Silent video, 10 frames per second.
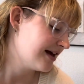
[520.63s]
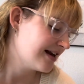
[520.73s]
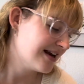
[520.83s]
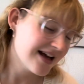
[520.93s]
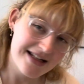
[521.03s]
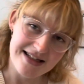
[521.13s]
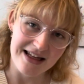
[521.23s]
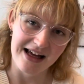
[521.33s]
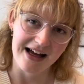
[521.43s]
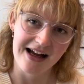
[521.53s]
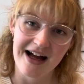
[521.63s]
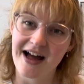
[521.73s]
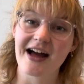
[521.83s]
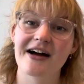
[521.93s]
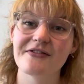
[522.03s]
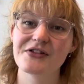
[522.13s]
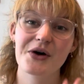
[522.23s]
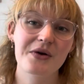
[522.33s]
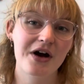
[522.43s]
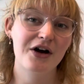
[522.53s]
Next thing, I have no
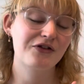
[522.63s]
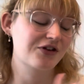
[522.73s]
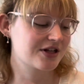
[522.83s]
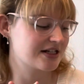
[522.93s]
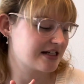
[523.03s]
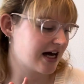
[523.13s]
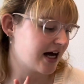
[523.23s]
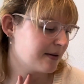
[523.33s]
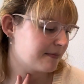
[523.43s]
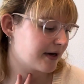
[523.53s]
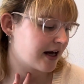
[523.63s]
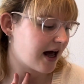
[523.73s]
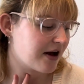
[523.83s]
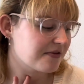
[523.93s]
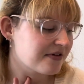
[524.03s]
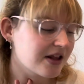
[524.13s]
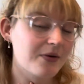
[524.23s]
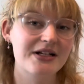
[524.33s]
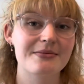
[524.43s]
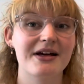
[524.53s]
yarn for this yet, but I really
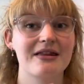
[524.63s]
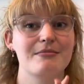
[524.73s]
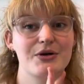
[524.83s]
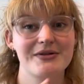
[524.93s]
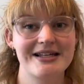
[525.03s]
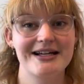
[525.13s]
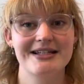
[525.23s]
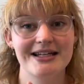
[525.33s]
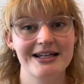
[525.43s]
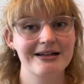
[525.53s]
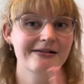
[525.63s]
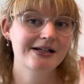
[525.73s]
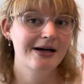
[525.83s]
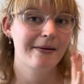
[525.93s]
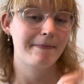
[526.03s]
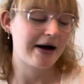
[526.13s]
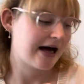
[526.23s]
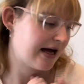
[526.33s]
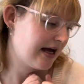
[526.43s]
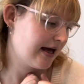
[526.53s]
want to make the Moonset tee
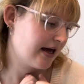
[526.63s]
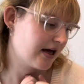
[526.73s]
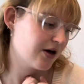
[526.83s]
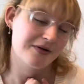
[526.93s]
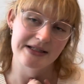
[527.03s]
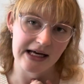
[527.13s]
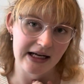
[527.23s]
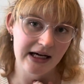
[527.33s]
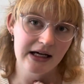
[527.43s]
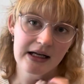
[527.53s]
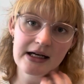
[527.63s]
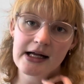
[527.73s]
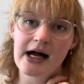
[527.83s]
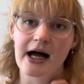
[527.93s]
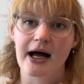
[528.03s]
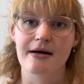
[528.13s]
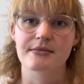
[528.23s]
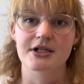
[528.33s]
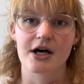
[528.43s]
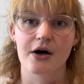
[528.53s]
by Ozetta.
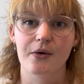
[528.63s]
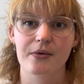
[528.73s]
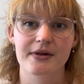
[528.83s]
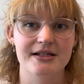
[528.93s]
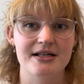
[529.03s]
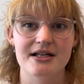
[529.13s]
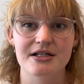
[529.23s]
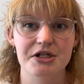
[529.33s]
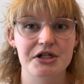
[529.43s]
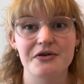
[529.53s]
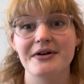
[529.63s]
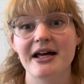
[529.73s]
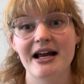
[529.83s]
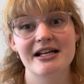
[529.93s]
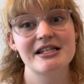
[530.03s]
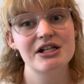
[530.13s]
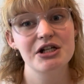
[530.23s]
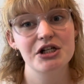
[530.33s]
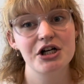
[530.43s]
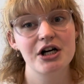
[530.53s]
So this is just a really nice
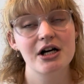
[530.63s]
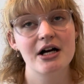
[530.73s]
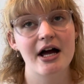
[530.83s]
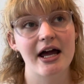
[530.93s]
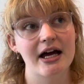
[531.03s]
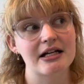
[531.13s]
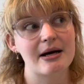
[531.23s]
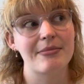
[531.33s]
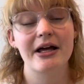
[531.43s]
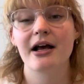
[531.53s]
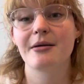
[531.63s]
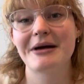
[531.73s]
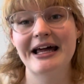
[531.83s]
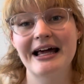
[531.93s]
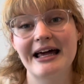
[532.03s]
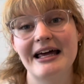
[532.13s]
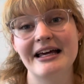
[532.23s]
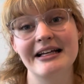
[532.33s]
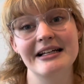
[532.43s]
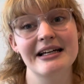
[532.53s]
t-shirt, and I'm planning on making it
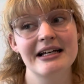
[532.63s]
in